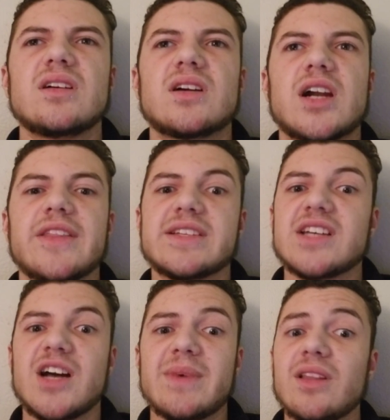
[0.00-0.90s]
that
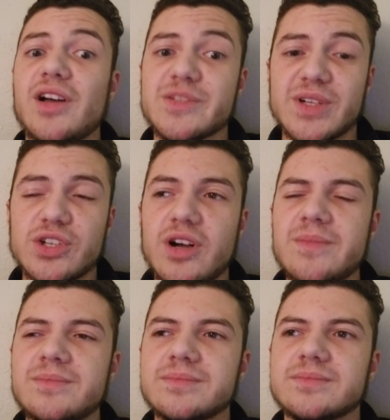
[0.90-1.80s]
time, I lost my job.